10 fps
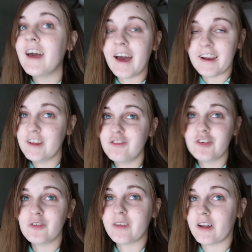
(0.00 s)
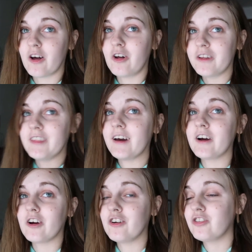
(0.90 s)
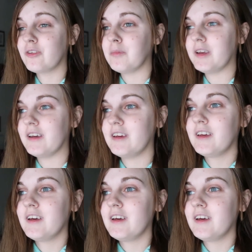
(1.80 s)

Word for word: any views at all, and that hurts me.